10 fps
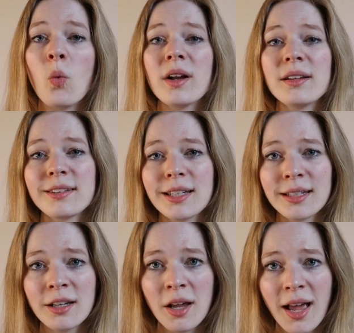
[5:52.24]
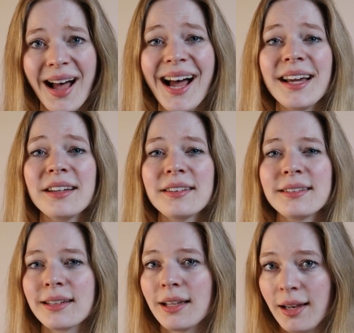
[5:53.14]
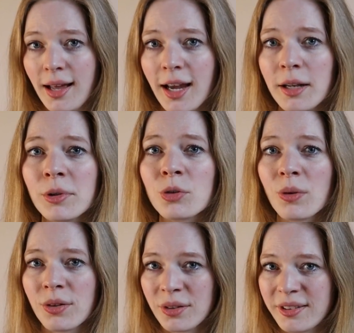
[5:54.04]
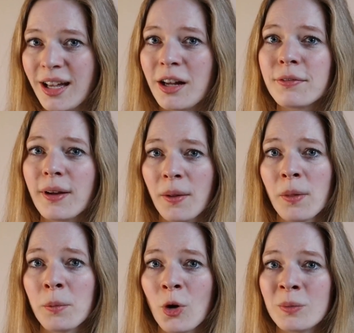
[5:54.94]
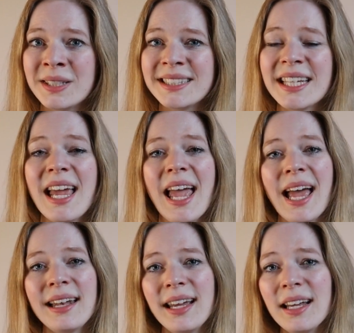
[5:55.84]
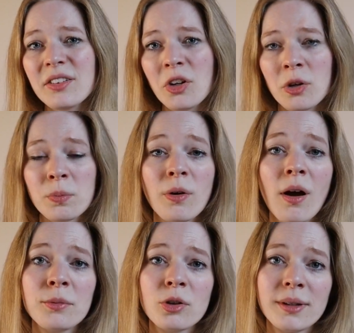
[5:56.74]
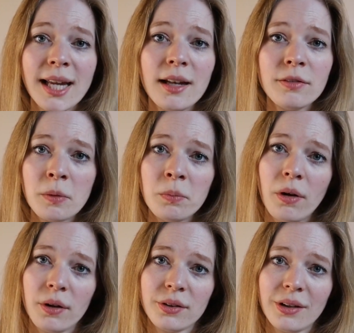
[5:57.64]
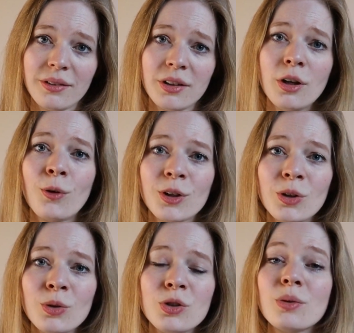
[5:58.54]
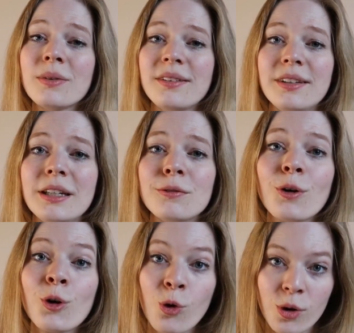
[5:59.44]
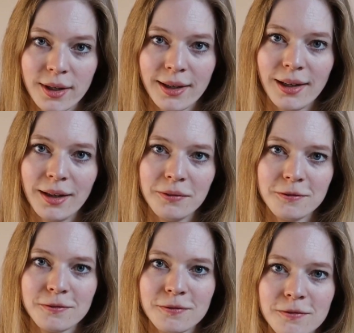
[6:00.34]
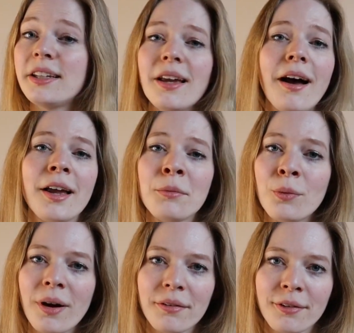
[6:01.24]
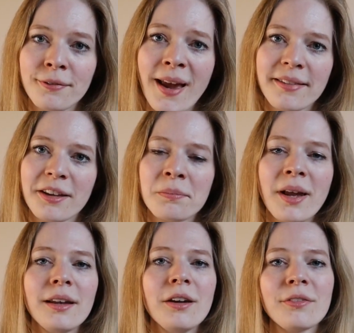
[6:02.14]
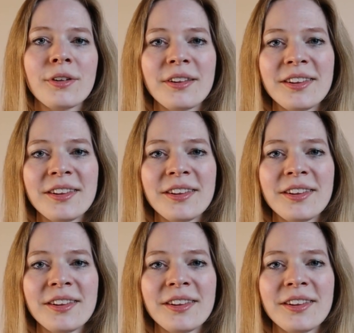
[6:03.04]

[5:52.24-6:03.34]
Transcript: what is in highest alignment with yourself in the moment, and it's going to prompt creative impulses for you to receive accordingly. See, I am aware of the fact that many of the